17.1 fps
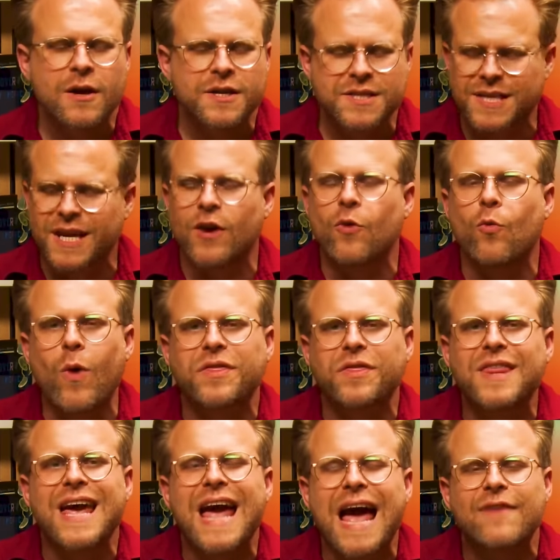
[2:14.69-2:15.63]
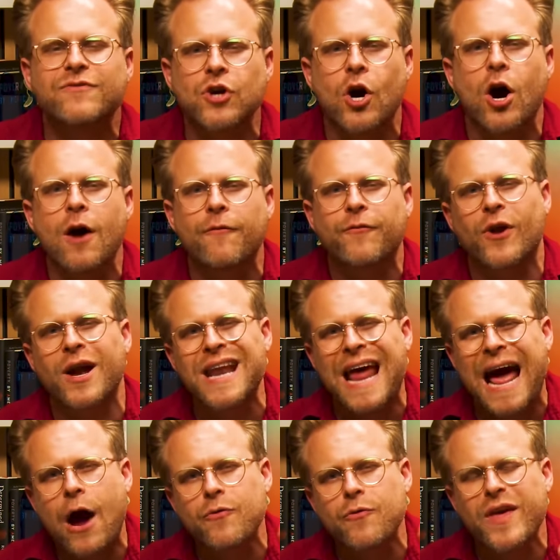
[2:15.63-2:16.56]
seeing what they have to offer and
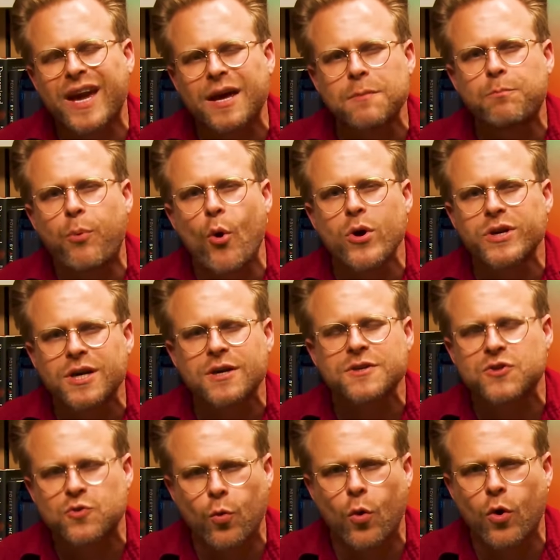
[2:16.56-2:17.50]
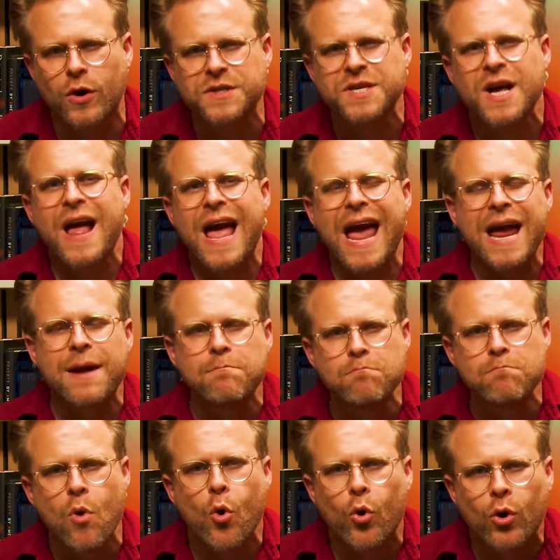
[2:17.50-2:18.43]
how they can point us towards a
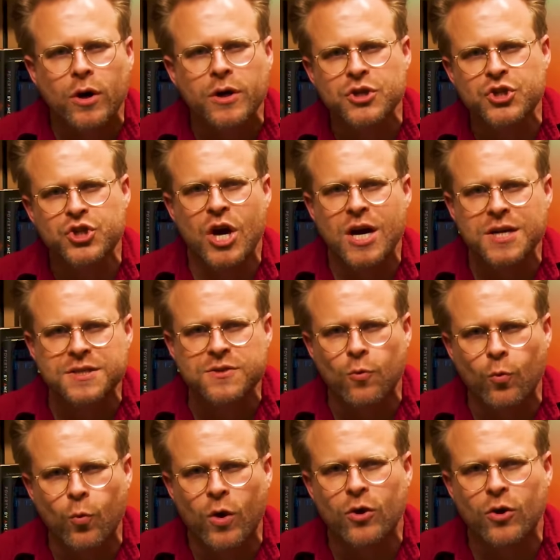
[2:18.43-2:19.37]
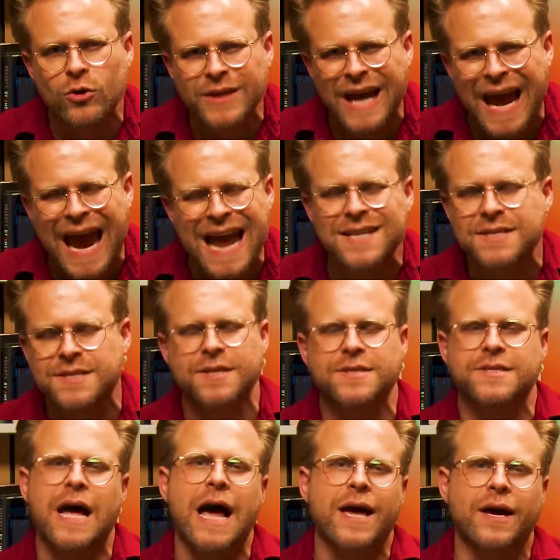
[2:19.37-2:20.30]
more just world and
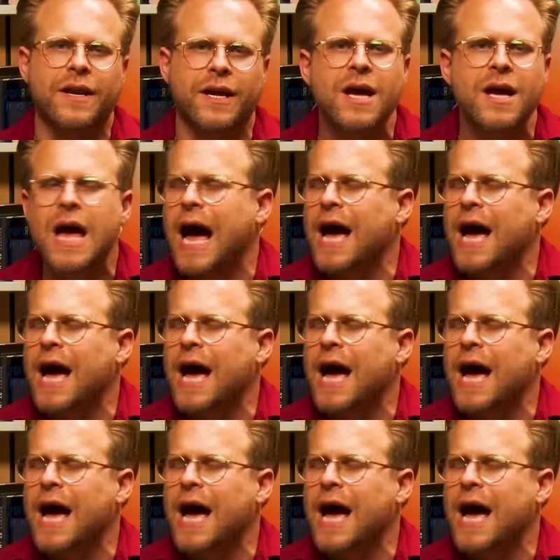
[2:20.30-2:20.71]
society.